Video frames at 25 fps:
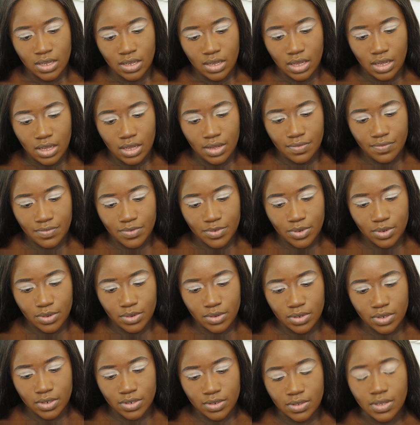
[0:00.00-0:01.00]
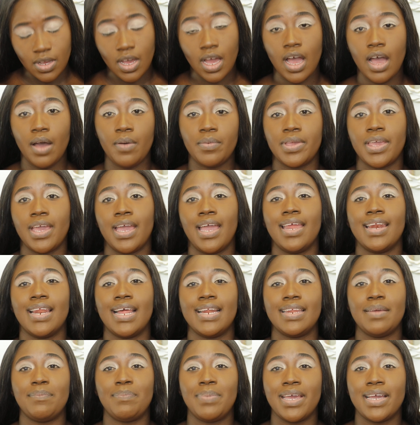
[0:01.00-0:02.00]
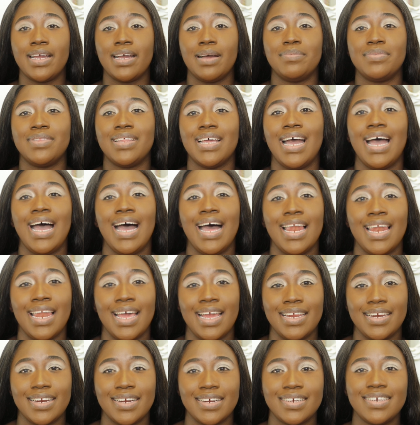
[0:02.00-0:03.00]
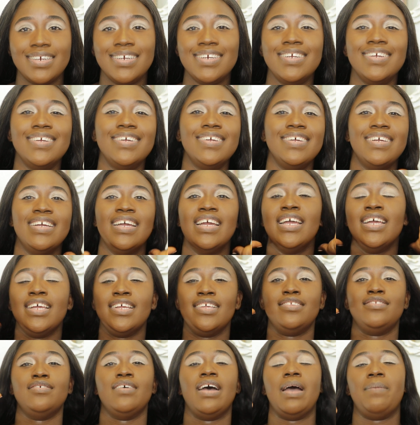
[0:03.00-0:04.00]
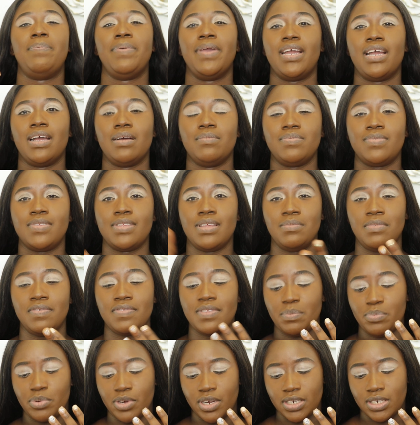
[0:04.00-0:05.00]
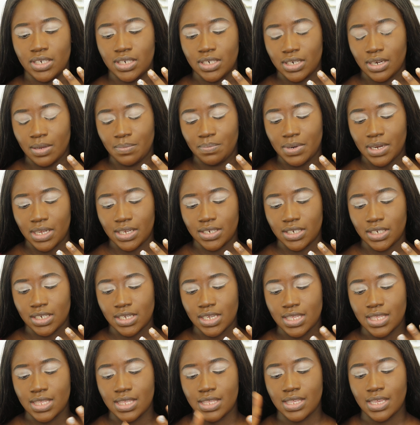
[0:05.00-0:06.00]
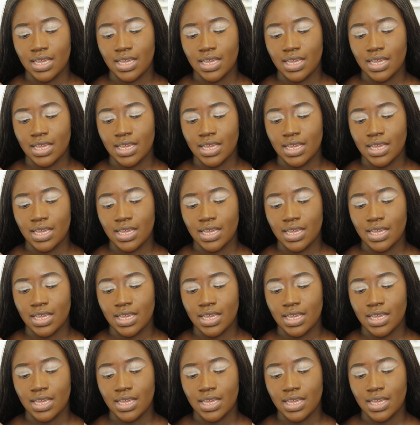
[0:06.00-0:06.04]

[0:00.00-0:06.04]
Oh yeah, and I did pick up the highlighter. So I picked up some of the blushes,